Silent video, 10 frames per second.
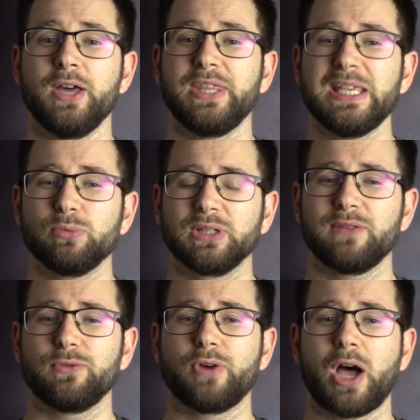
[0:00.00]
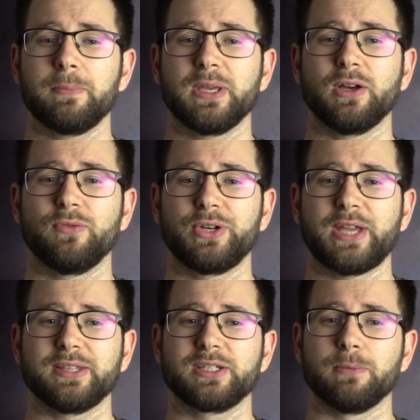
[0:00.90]
These will give your army of the
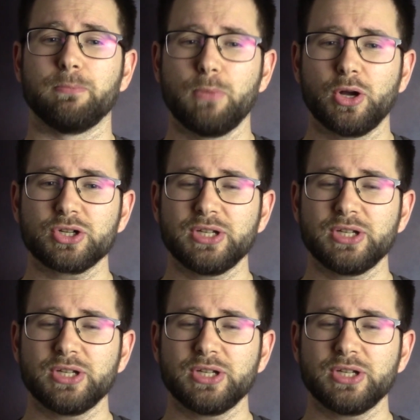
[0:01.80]
dead some much